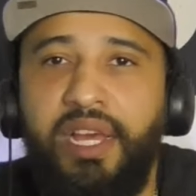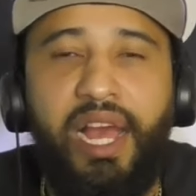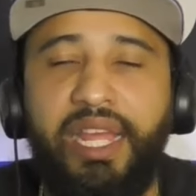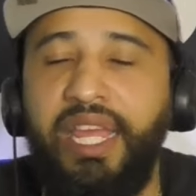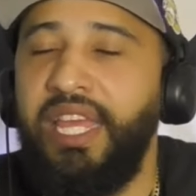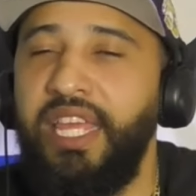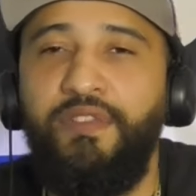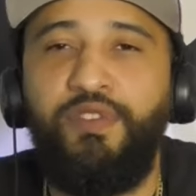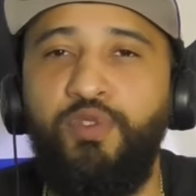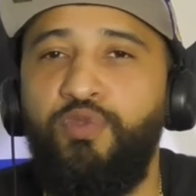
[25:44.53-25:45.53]
I can't
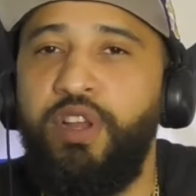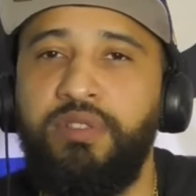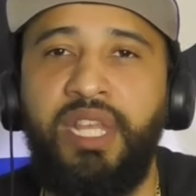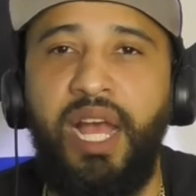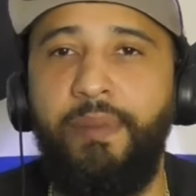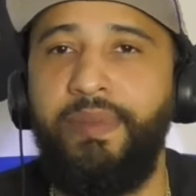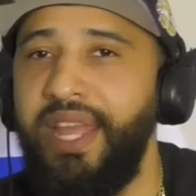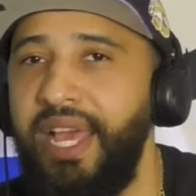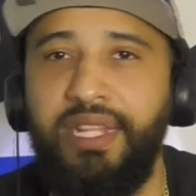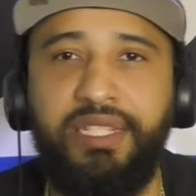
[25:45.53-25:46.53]
give you real time
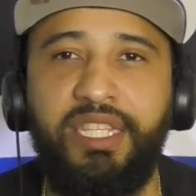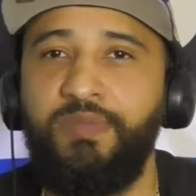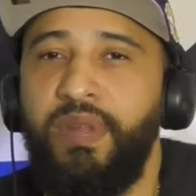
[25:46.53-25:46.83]
analysis,